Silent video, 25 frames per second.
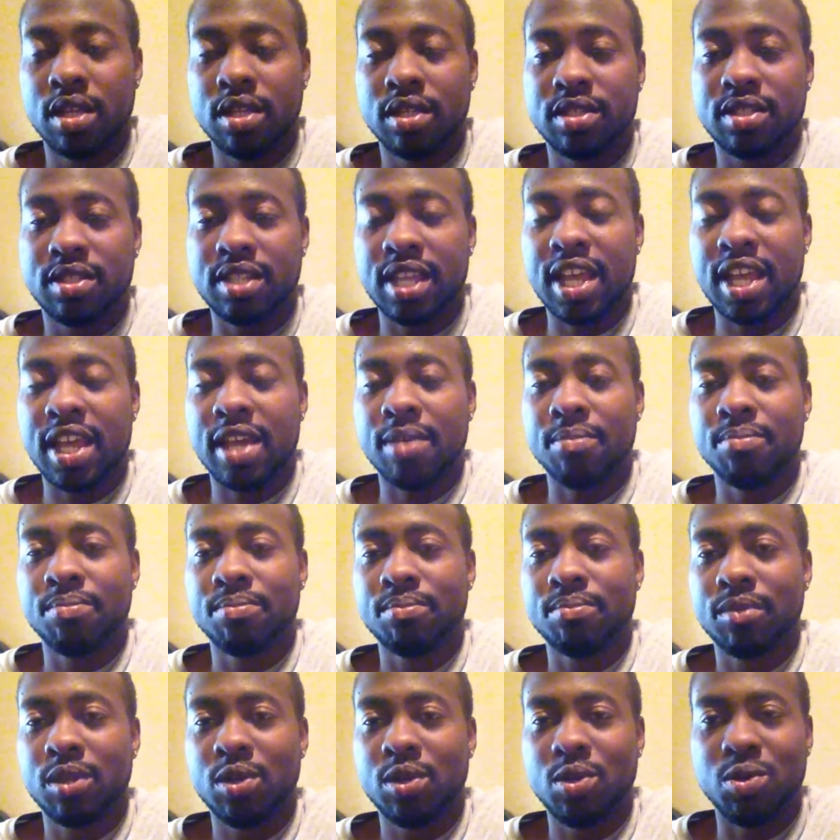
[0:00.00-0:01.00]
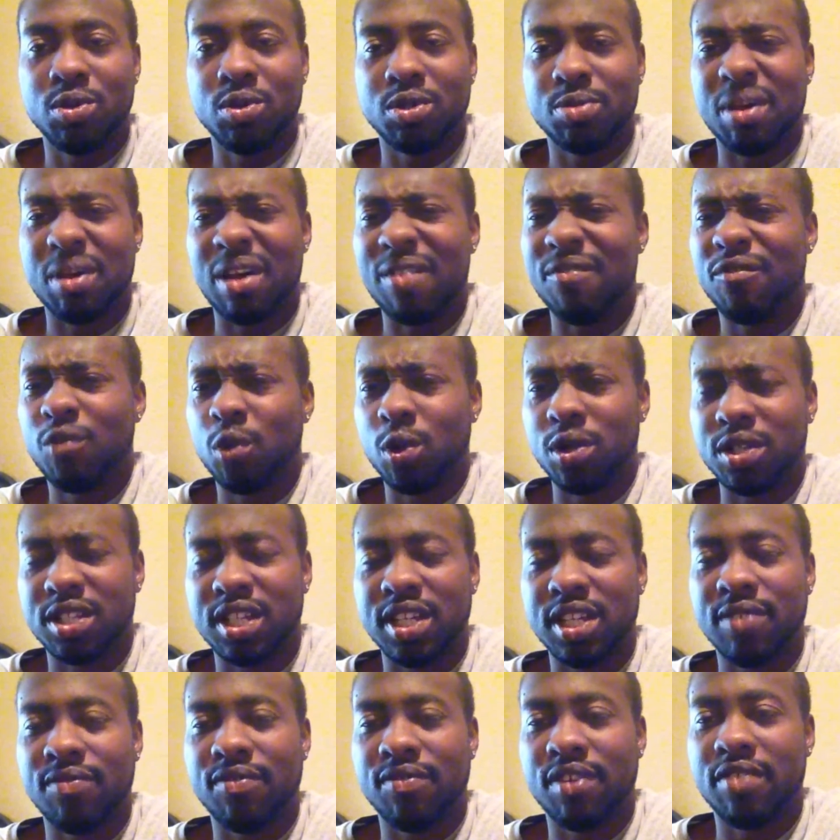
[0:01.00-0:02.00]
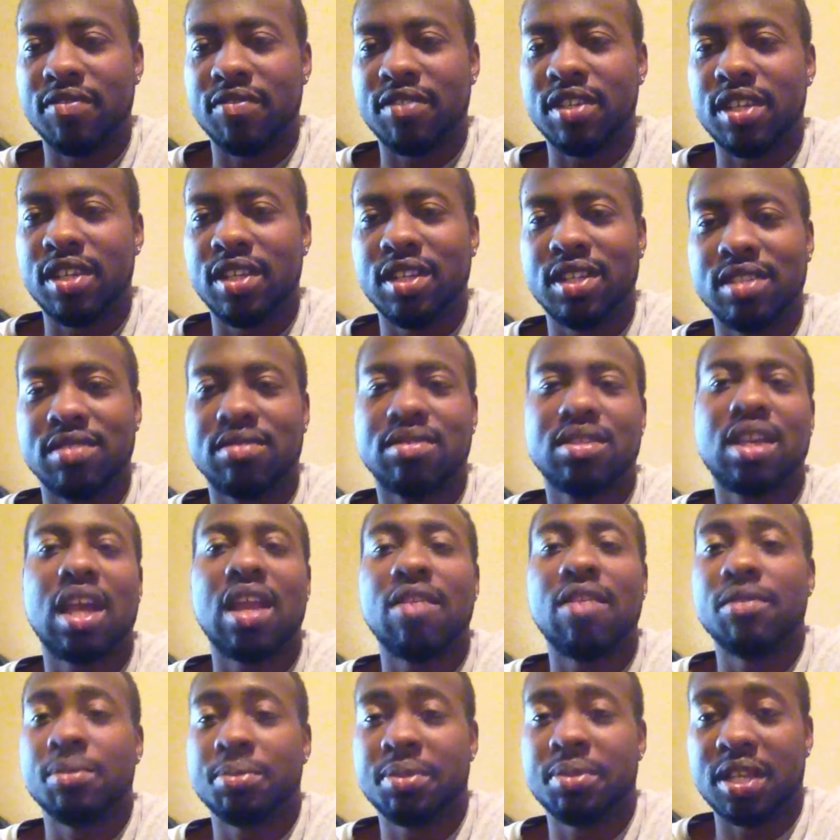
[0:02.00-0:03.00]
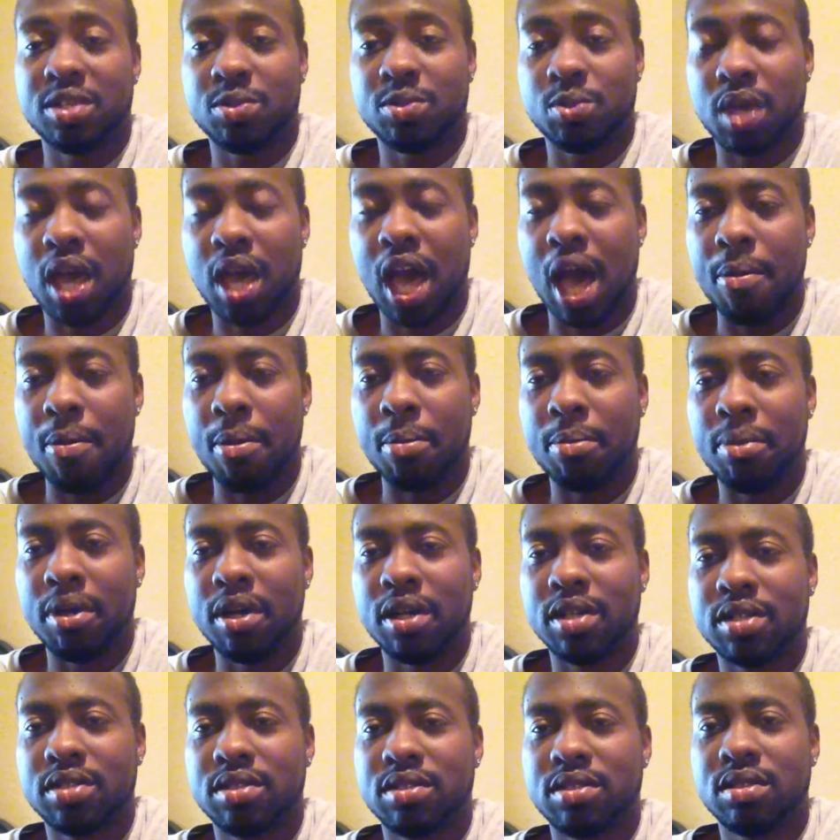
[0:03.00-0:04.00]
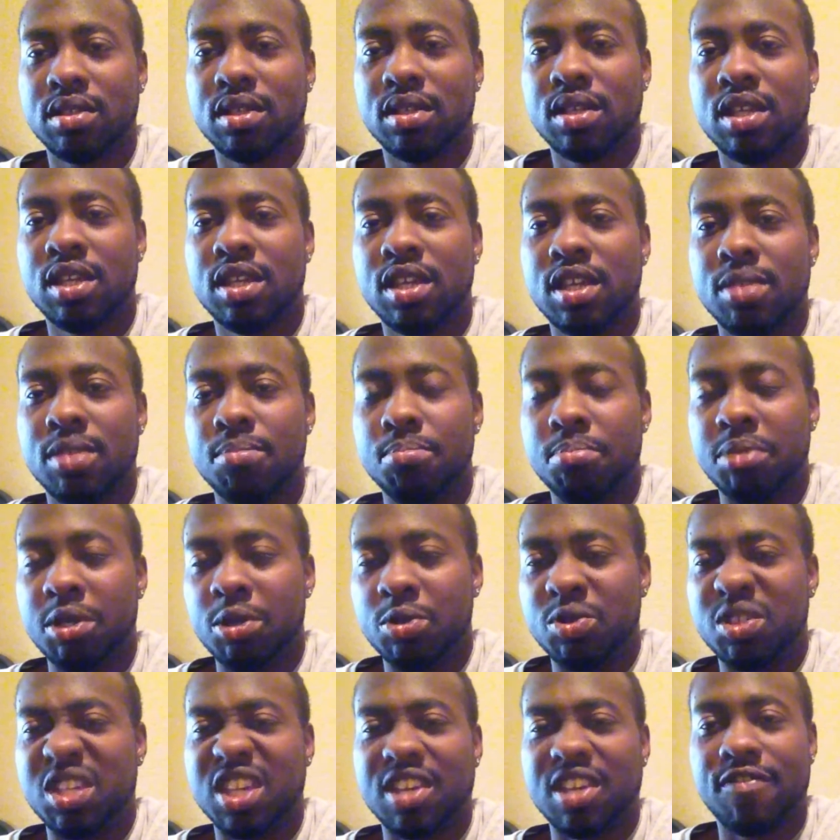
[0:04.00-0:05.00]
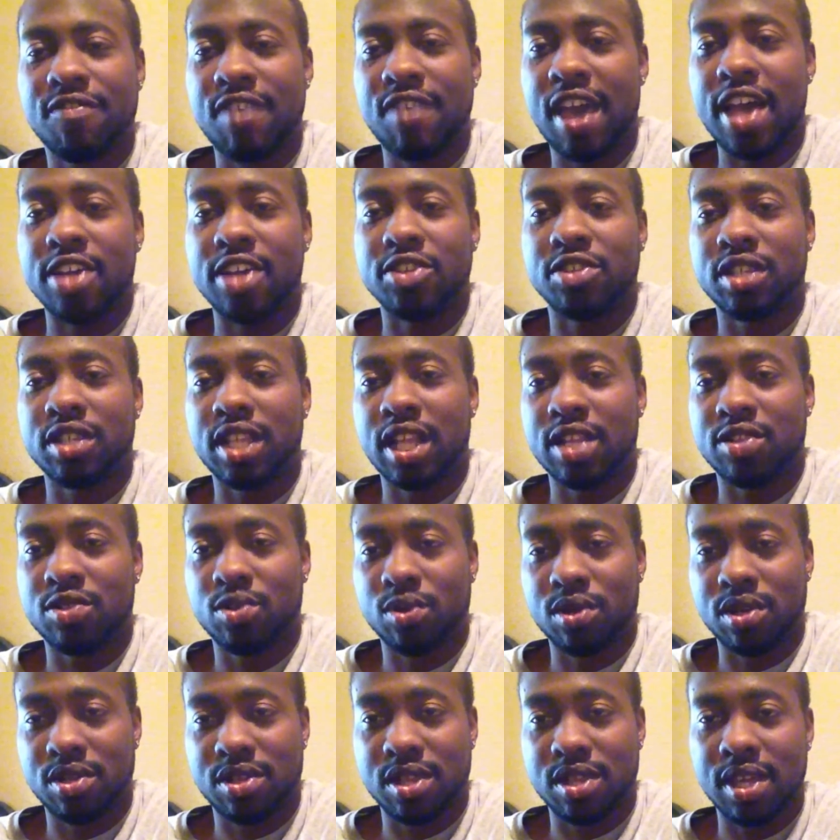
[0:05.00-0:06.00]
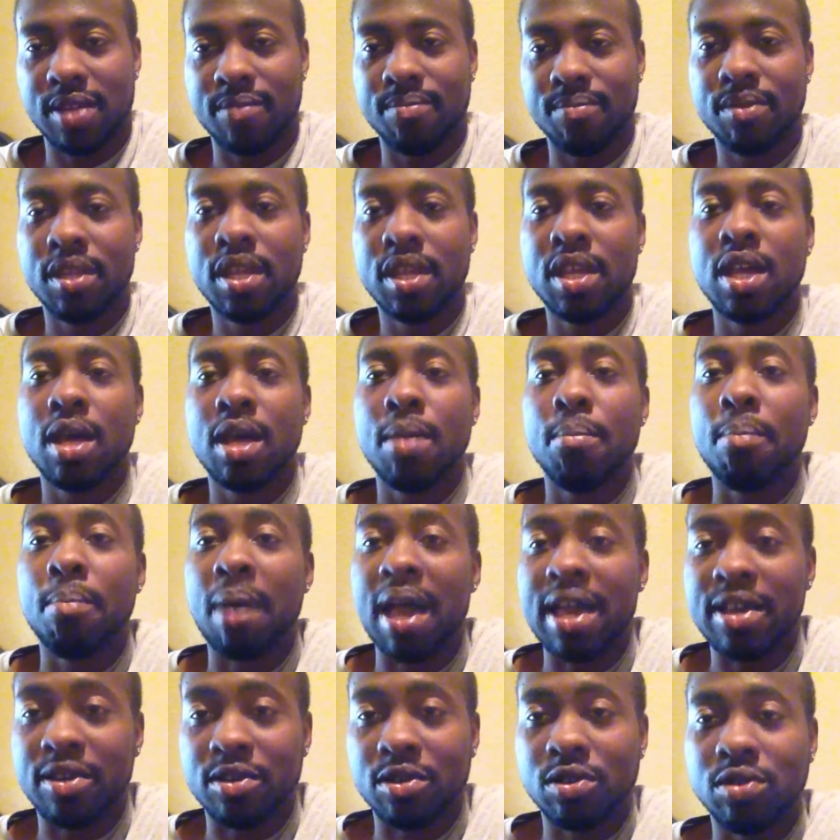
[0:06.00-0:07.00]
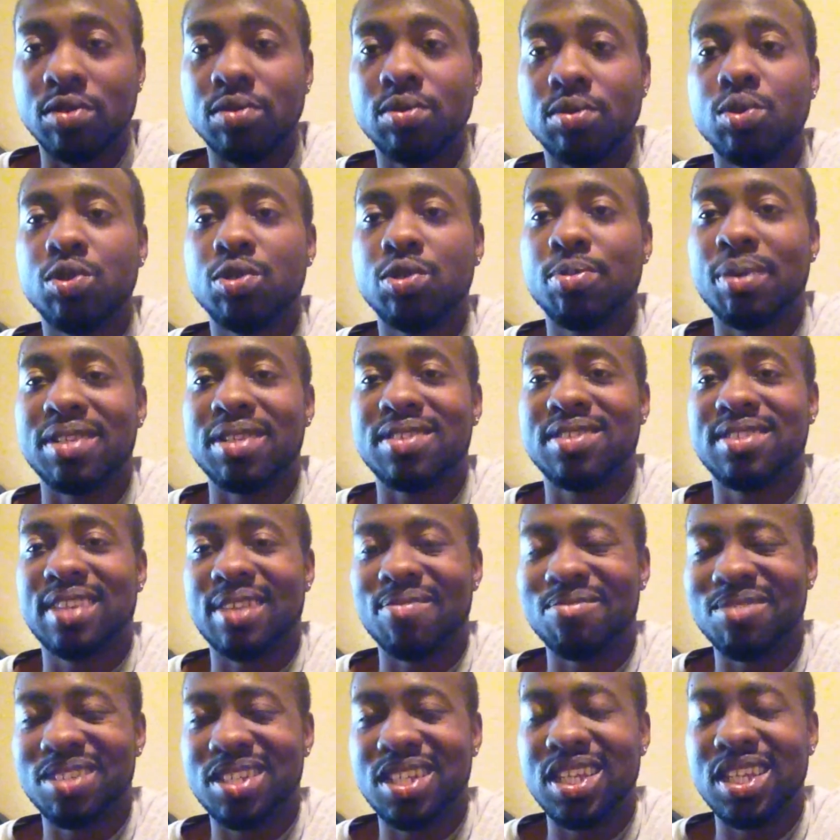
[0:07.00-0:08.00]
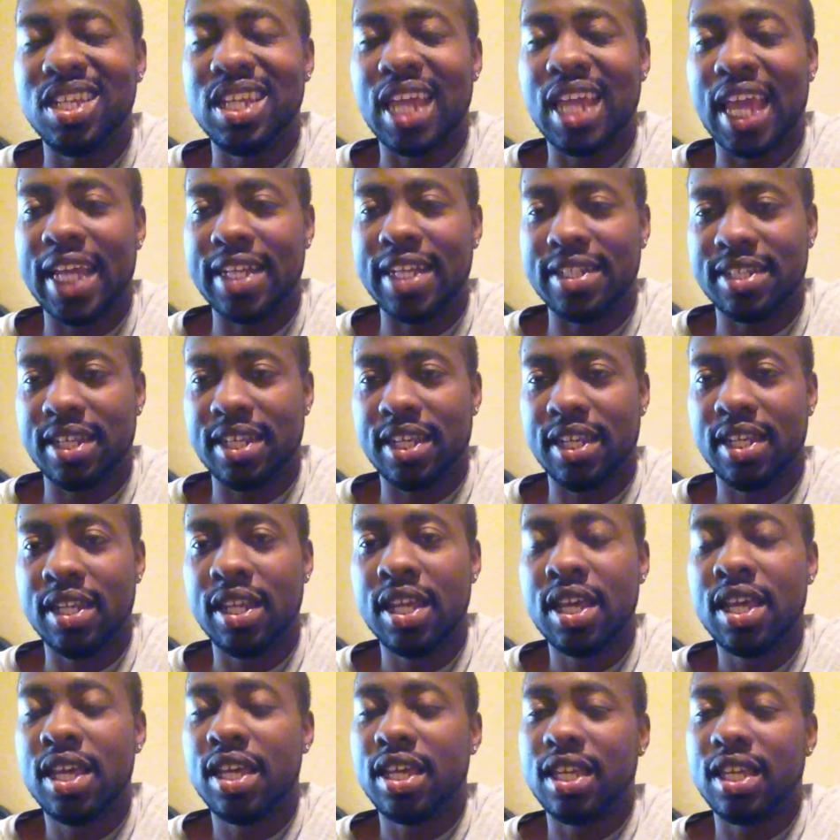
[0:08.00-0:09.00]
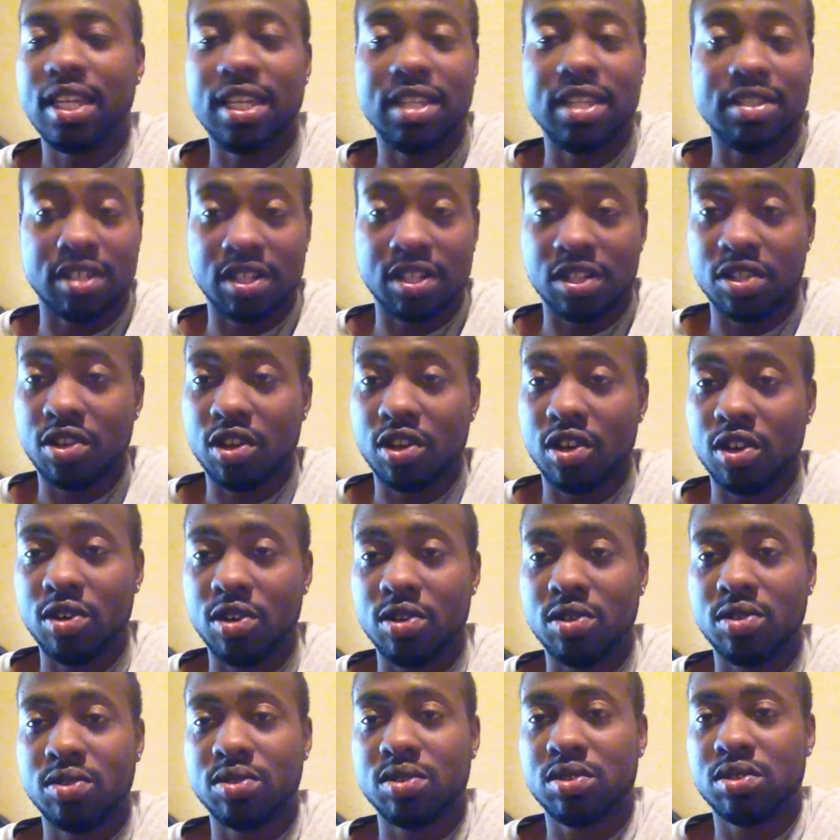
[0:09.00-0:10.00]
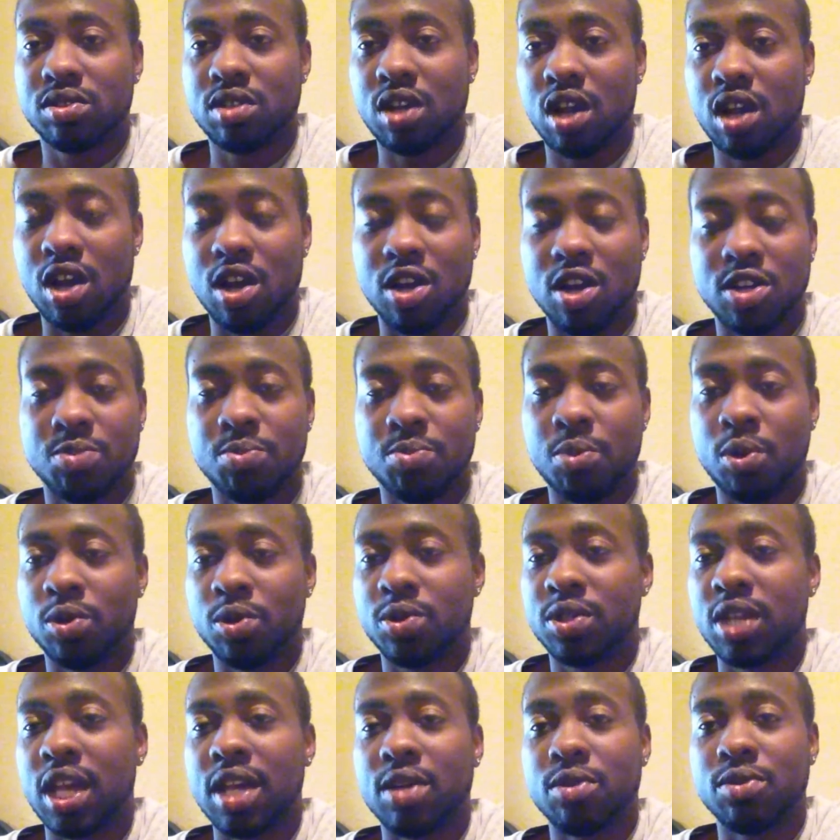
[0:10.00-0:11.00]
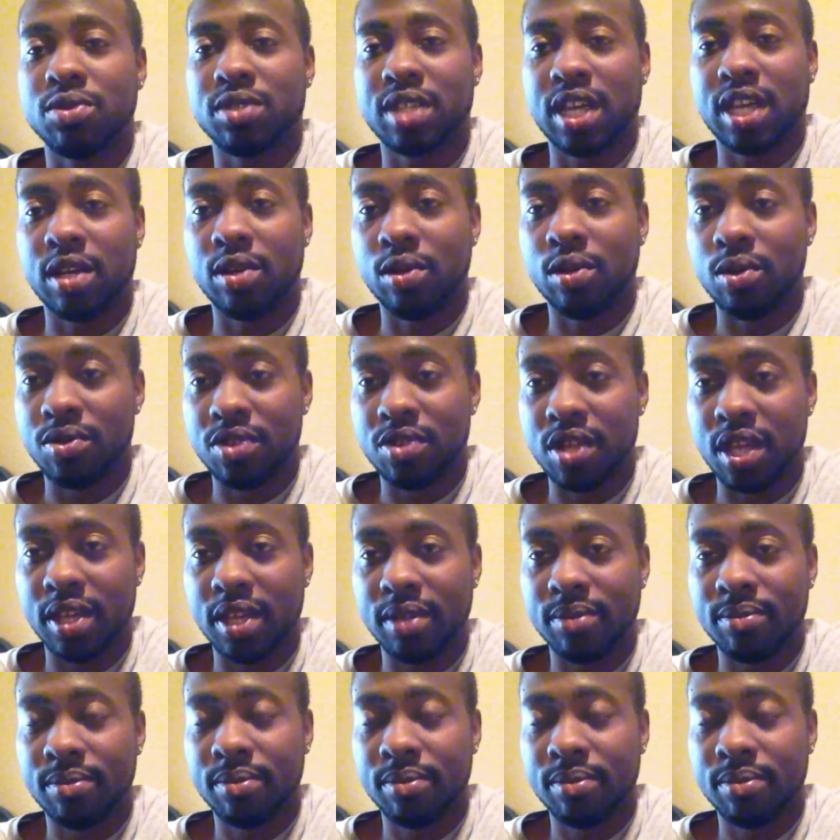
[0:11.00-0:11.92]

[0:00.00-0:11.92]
Sam, who is about 14, 15, is kind of obsessed with comic books, music, fashion, that sort of thing. Michael, who's about 17, 18, he's into girls, cars, motorcycles, that whole thing.